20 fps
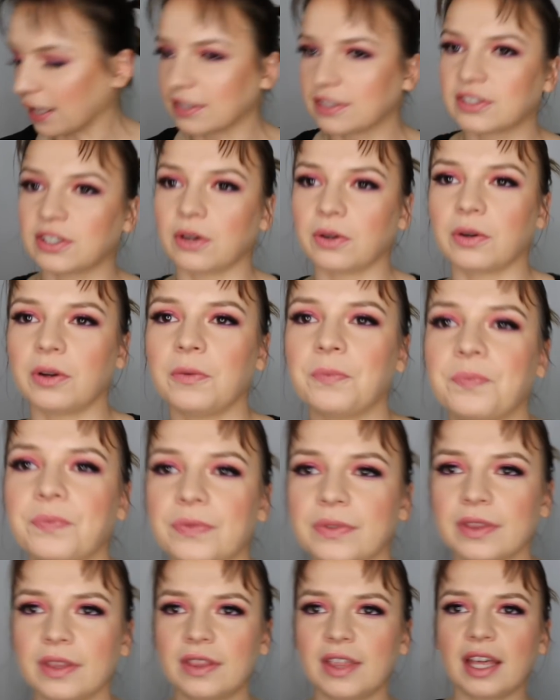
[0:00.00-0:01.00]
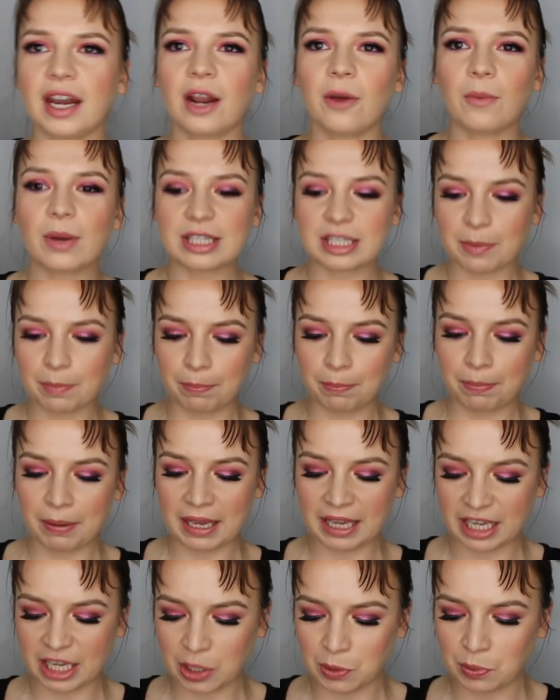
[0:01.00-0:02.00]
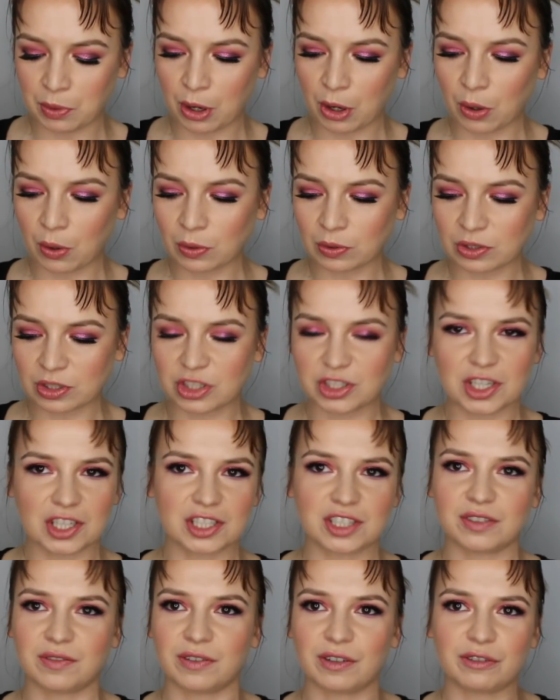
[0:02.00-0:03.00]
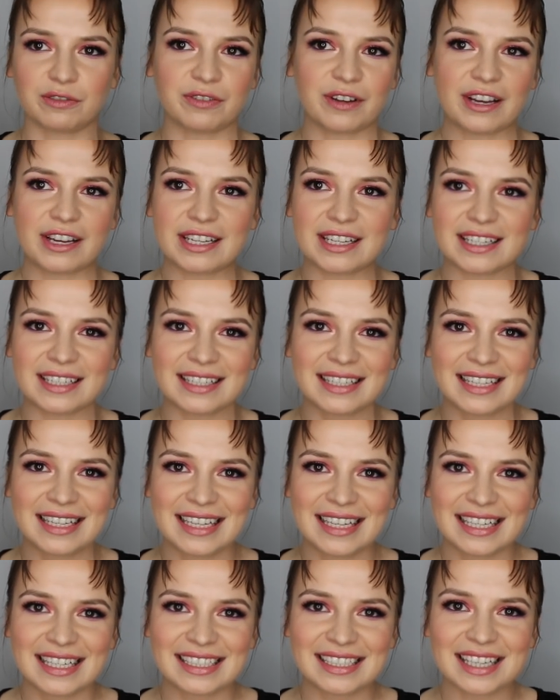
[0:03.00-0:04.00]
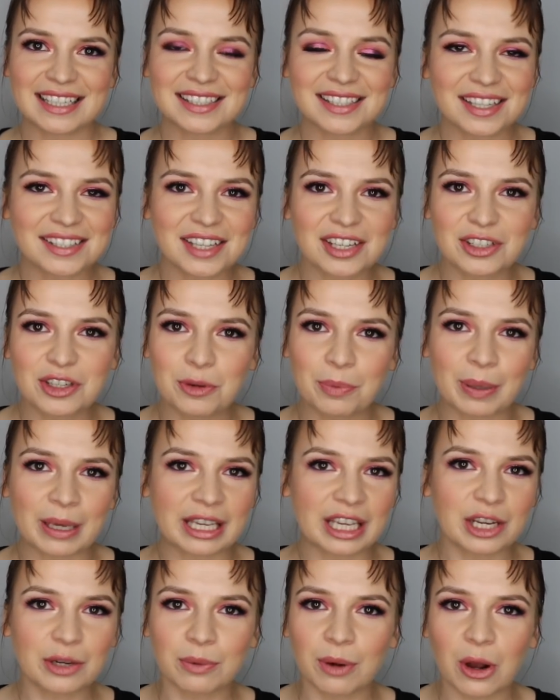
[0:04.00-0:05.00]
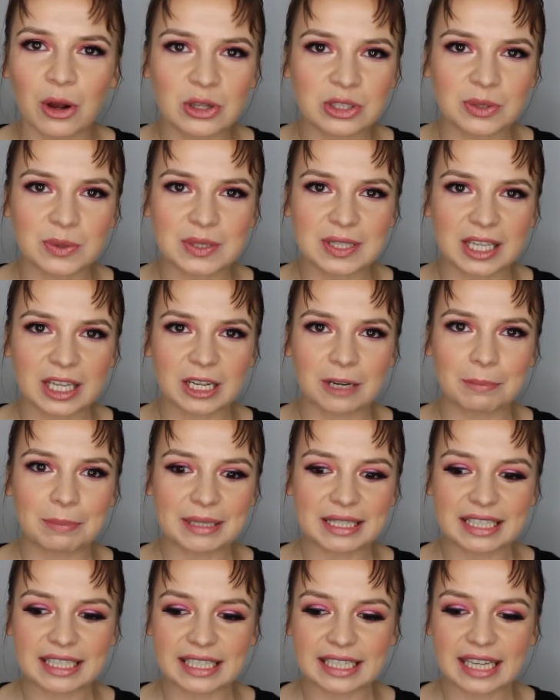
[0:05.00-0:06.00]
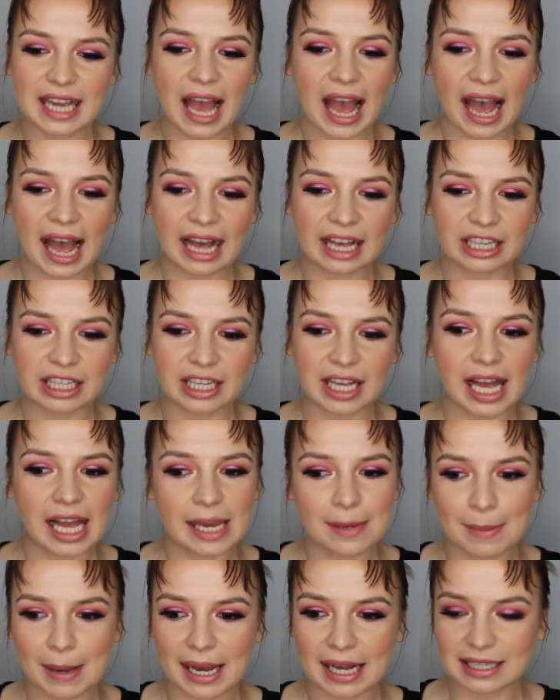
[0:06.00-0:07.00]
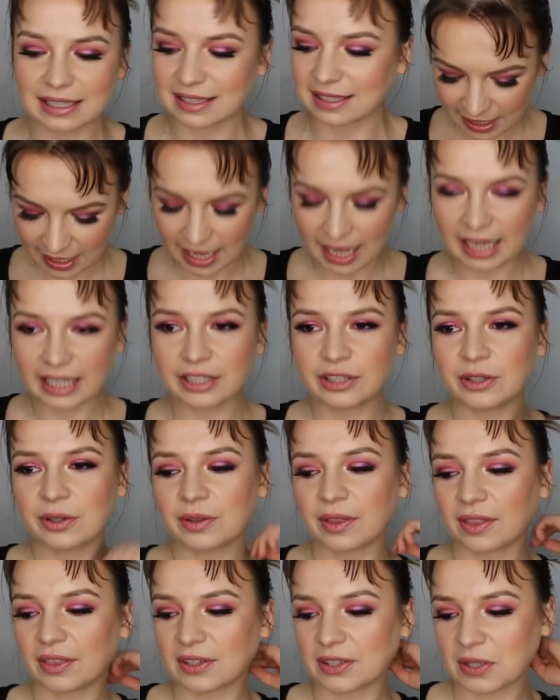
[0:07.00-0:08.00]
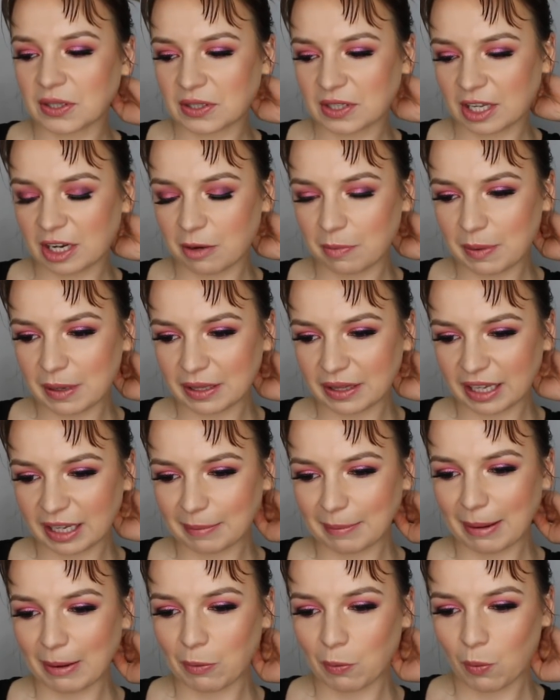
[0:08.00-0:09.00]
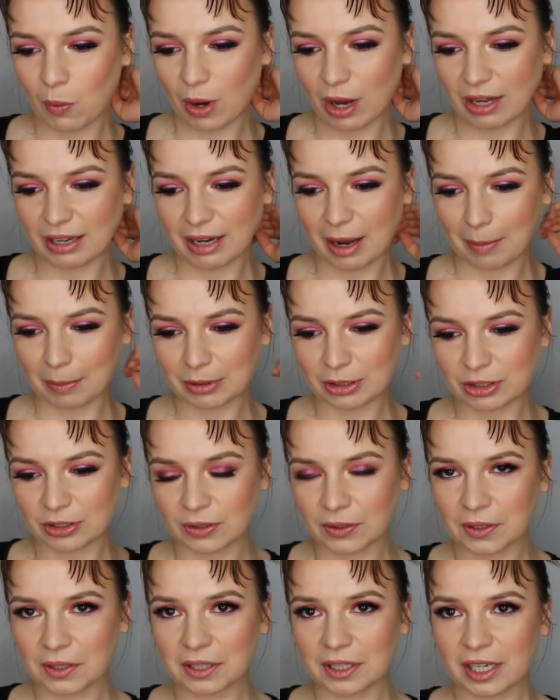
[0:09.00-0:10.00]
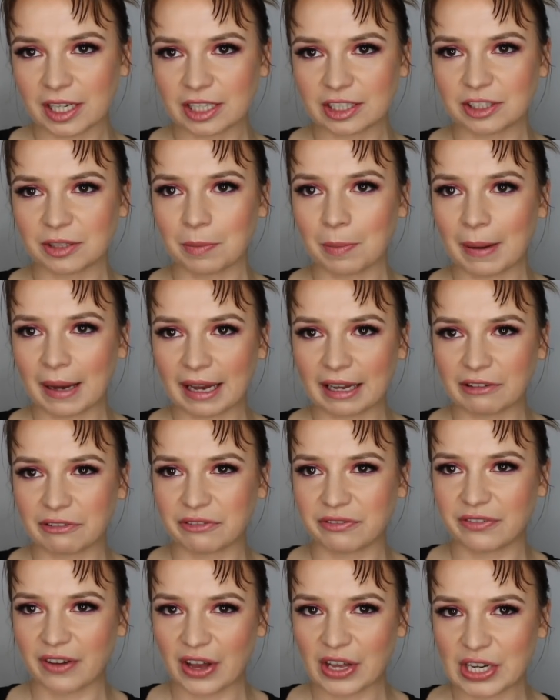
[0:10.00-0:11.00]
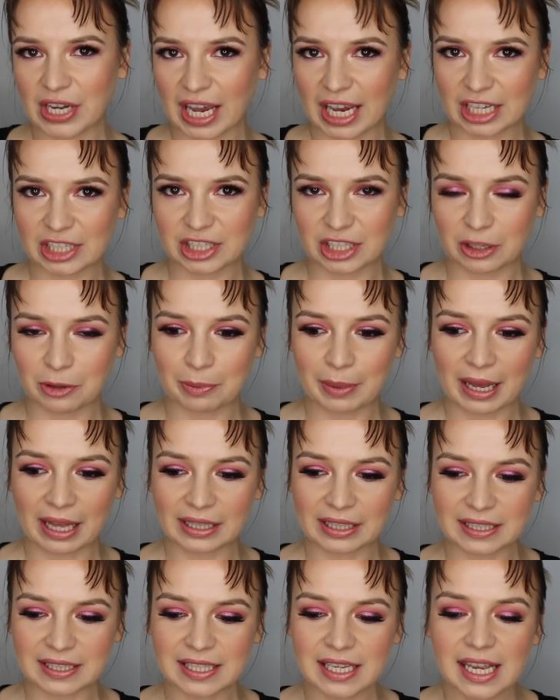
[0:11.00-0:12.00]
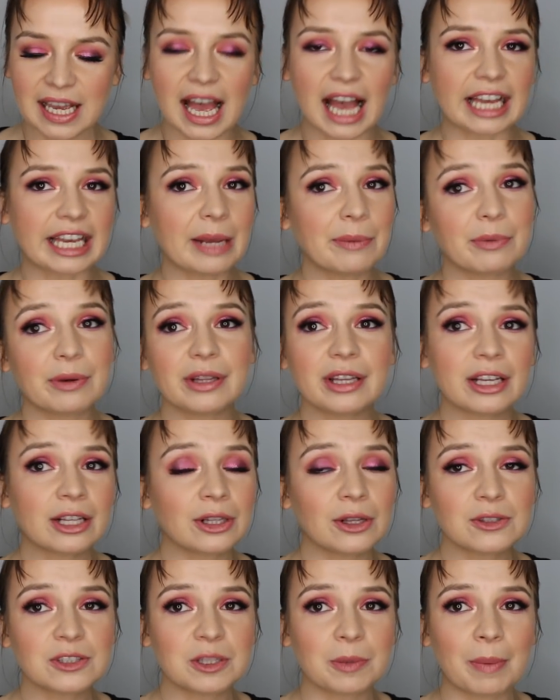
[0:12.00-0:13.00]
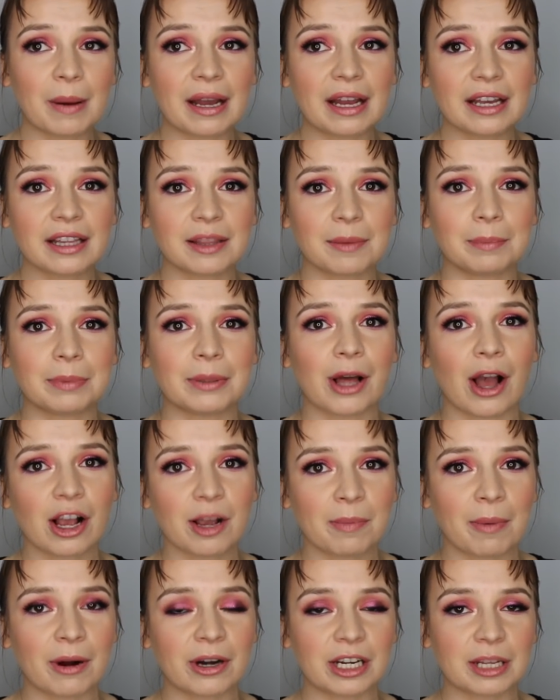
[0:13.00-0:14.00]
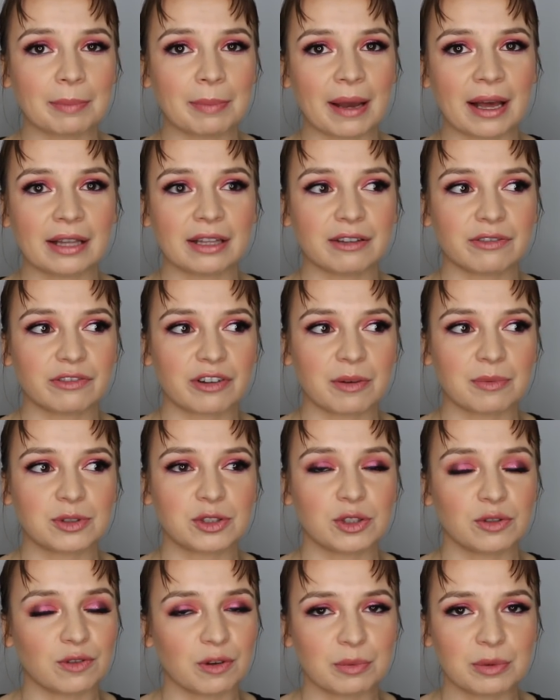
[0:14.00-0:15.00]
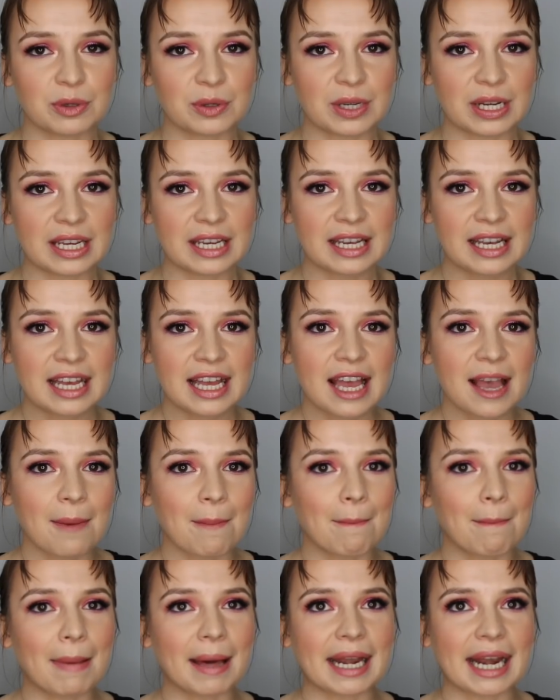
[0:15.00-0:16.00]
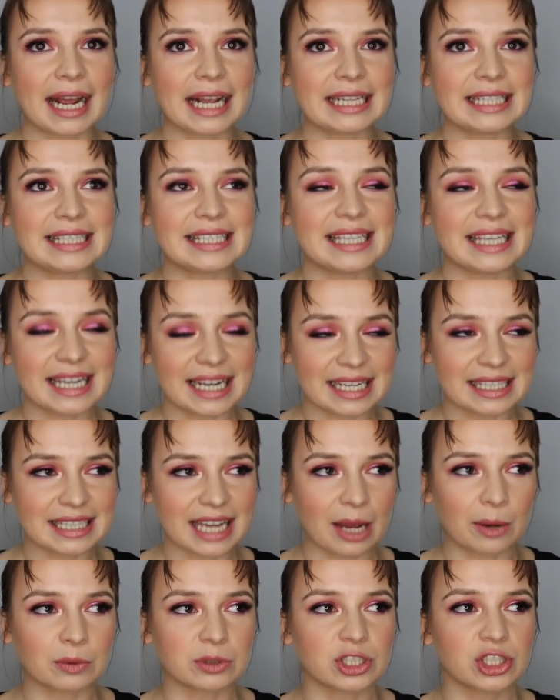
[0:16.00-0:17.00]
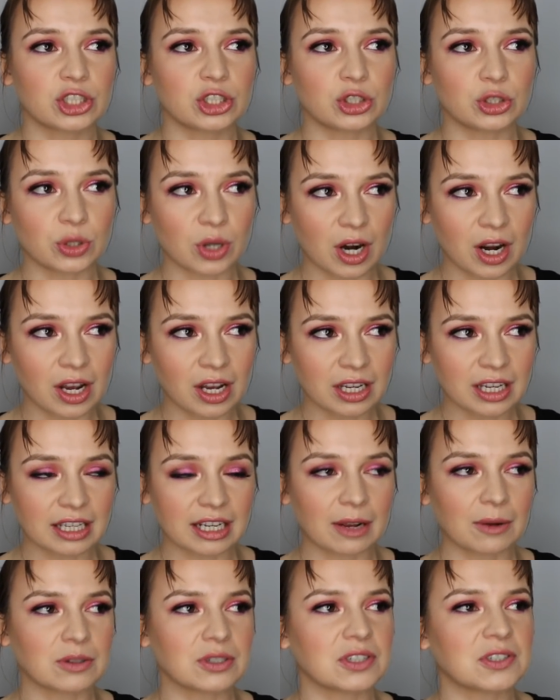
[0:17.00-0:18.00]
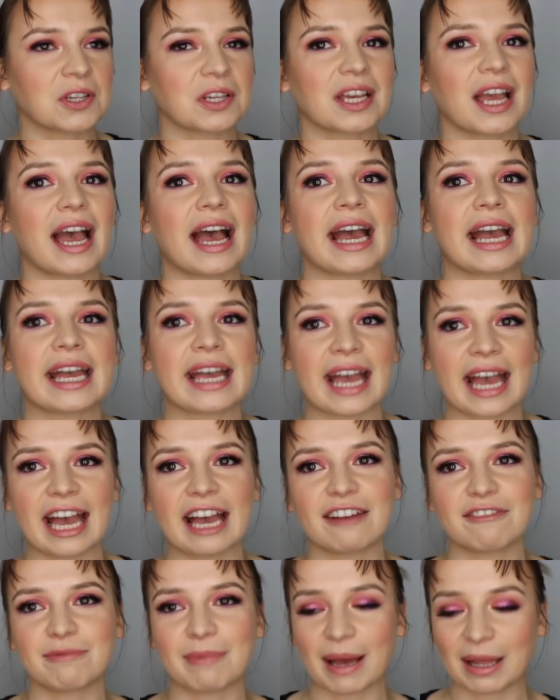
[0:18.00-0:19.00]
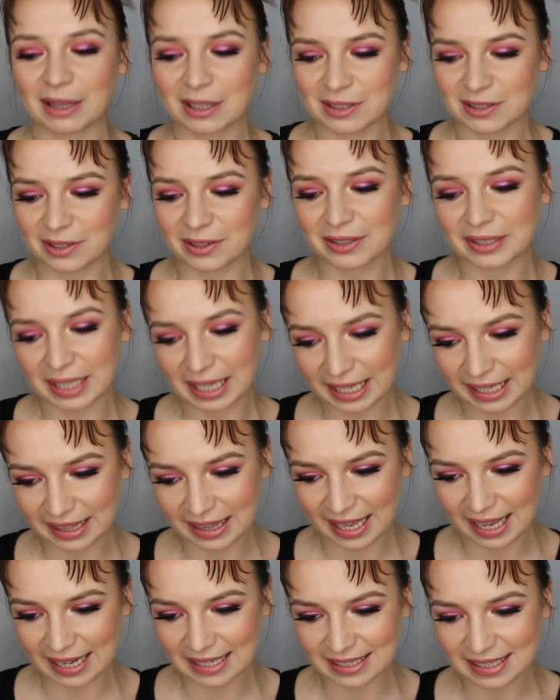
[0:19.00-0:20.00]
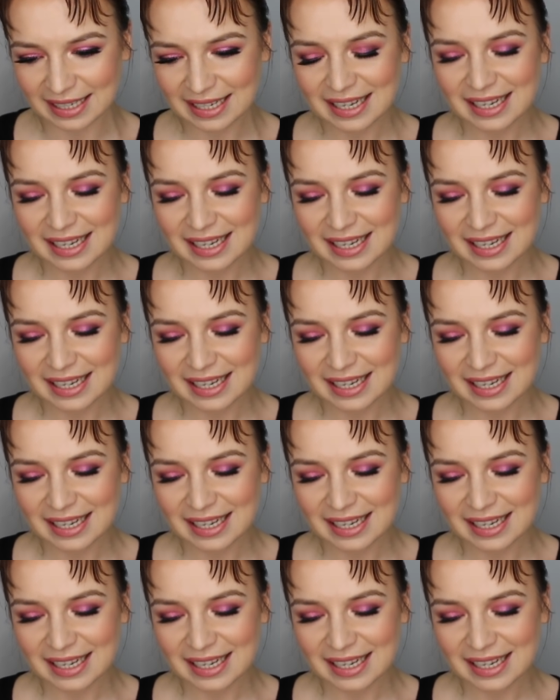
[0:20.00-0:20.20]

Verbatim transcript: Okay, so then I went to Pinky Rose just for fun. Just because I knew Pinky Rose was going to be at IMATS. I knew that this was going to be like my one opportunity to buy fun eyeshadow palettes. I came really close to buying the Block Party palette from Suva Beauty, but I didn't. I was strong and I was just like, I have palettes that are like that.